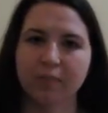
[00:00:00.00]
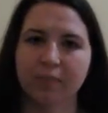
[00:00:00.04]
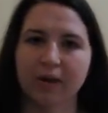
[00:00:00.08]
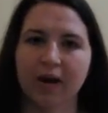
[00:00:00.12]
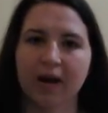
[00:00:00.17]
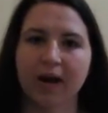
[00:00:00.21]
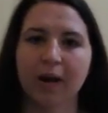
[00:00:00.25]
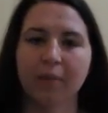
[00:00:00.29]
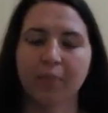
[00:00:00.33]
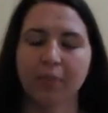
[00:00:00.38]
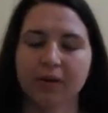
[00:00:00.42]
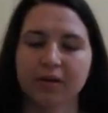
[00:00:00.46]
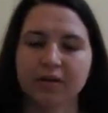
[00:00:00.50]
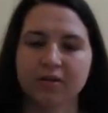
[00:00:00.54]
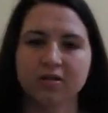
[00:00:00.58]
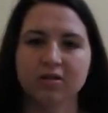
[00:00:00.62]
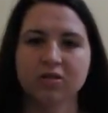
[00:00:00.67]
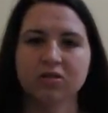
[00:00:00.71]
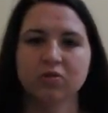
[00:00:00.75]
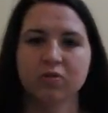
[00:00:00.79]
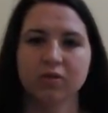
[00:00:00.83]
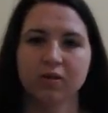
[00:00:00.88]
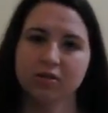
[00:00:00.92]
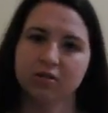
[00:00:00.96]
but I got placed
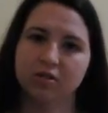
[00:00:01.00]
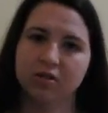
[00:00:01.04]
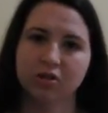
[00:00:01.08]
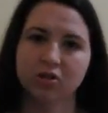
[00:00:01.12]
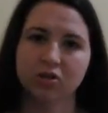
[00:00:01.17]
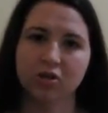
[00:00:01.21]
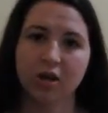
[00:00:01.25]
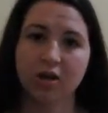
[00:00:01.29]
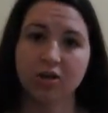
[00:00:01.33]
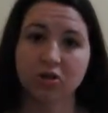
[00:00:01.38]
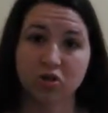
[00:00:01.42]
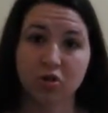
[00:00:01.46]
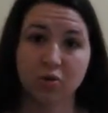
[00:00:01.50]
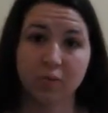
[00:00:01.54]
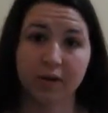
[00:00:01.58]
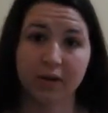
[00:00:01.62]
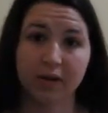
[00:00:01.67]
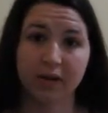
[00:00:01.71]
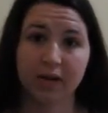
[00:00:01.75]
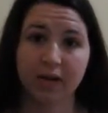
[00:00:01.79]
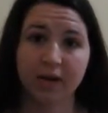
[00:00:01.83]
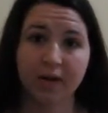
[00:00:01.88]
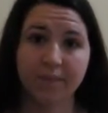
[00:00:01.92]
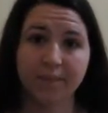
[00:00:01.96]
into
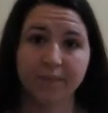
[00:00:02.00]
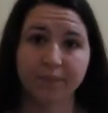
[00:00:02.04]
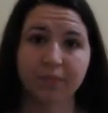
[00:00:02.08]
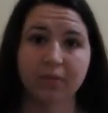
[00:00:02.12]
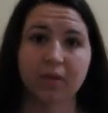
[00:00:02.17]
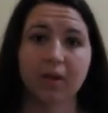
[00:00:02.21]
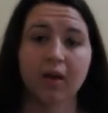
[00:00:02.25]
intermediate,